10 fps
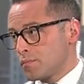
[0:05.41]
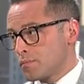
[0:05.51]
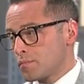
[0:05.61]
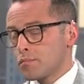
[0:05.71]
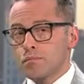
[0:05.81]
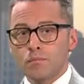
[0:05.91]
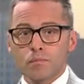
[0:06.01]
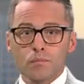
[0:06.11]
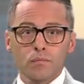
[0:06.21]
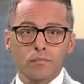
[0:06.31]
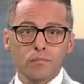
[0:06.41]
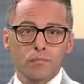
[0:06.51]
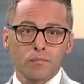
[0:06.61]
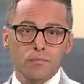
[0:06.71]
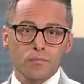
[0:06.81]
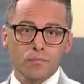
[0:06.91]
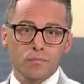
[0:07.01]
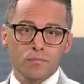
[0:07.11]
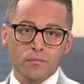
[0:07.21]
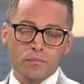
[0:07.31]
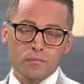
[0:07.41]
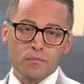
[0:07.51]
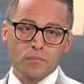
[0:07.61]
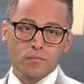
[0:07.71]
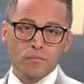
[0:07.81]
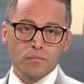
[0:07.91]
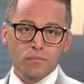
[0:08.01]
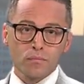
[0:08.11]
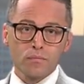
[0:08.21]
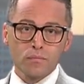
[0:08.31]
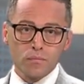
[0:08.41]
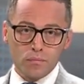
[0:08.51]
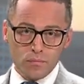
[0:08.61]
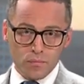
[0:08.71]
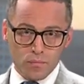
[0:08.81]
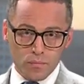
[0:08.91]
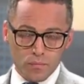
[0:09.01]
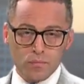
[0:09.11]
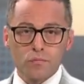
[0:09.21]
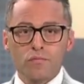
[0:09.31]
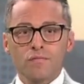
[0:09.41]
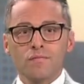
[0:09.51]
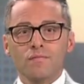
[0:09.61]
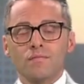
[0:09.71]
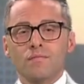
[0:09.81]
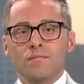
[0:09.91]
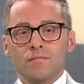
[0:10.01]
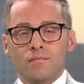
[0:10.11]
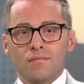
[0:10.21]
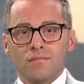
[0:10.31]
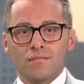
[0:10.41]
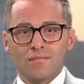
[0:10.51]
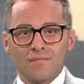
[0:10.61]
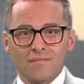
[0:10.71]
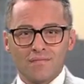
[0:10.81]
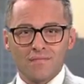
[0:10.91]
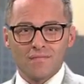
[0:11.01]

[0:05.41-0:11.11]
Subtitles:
(silent)